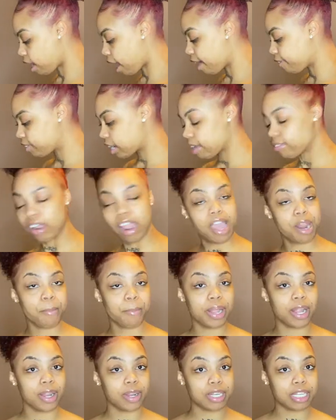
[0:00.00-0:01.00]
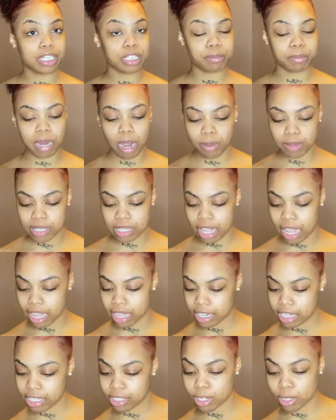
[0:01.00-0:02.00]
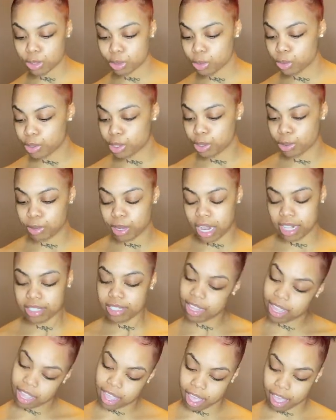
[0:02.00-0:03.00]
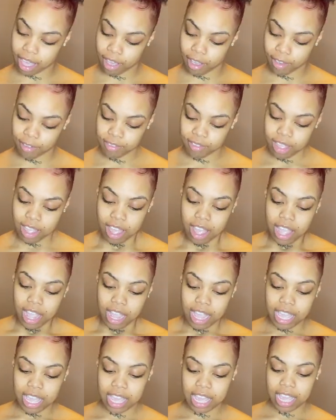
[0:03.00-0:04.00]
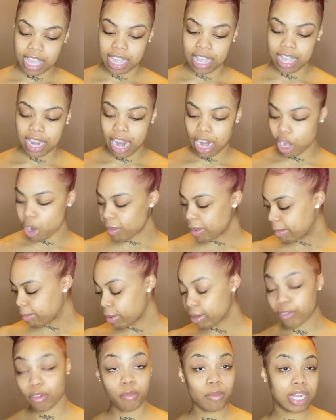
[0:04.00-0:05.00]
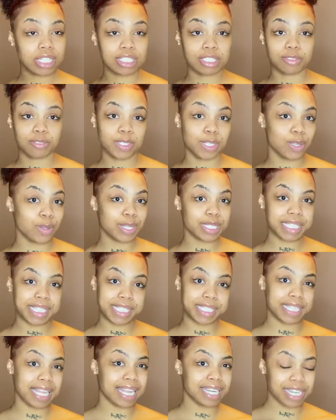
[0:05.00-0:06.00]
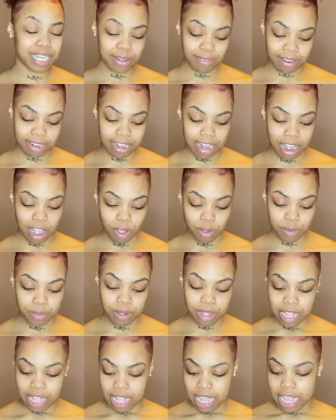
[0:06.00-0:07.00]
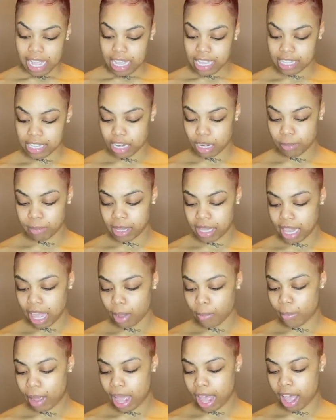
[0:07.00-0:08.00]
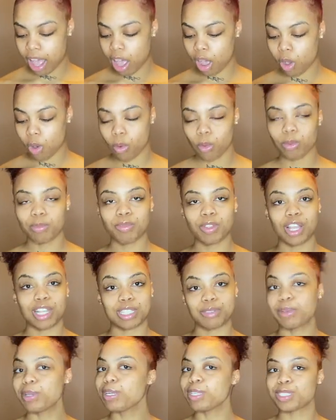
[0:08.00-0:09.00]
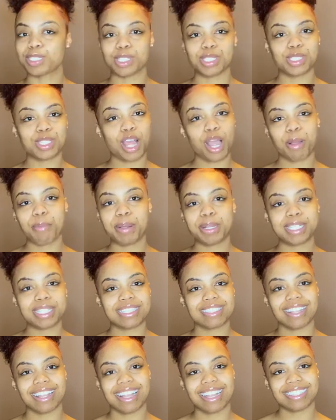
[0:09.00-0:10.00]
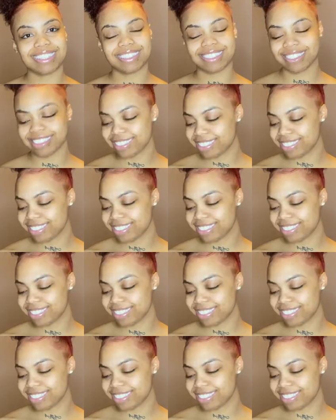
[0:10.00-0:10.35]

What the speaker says: I've never had a pair of these, but I was like, these are too cute not to have. And I know my boyfriend watched this video because he's not here right now. He's gonna be like, wow, because we were just talking about these glasses.